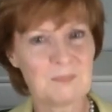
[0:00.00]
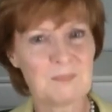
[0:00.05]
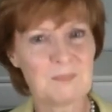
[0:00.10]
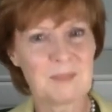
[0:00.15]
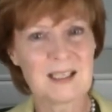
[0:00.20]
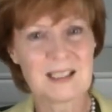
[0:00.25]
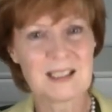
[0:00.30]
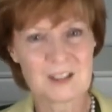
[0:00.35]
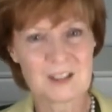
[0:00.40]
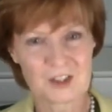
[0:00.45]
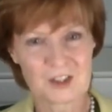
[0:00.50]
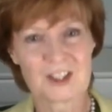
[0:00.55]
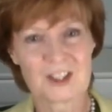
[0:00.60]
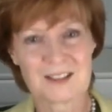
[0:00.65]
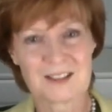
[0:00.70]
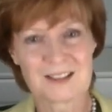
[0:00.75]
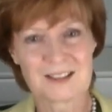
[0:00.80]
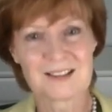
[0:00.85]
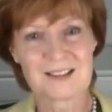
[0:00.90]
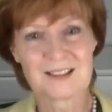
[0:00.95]
big
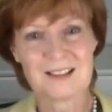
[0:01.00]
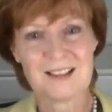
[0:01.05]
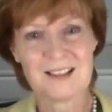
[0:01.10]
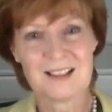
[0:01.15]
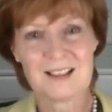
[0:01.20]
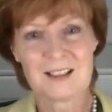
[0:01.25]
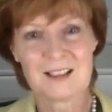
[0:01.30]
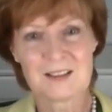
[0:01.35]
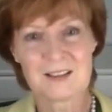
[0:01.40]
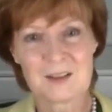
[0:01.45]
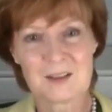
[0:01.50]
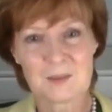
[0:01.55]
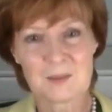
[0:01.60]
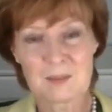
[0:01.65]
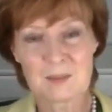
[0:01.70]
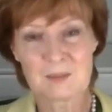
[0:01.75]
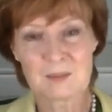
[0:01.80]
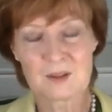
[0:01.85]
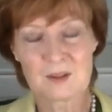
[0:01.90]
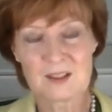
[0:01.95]
chunk that
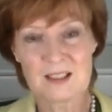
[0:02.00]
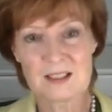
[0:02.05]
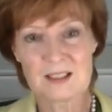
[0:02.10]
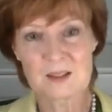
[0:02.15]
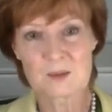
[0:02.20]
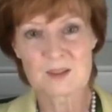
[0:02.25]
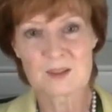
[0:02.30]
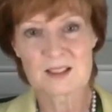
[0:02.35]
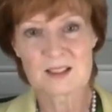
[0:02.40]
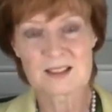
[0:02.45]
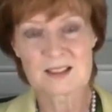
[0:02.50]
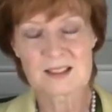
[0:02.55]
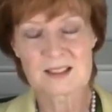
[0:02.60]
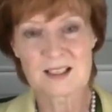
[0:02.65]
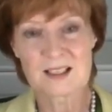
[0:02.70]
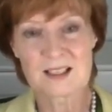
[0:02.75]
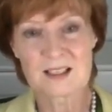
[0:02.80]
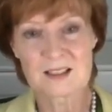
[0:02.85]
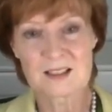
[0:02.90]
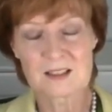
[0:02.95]
people need to
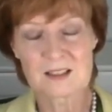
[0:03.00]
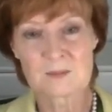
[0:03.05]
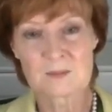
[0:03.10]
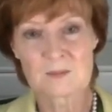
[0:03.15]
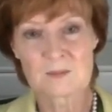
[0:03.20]
understand.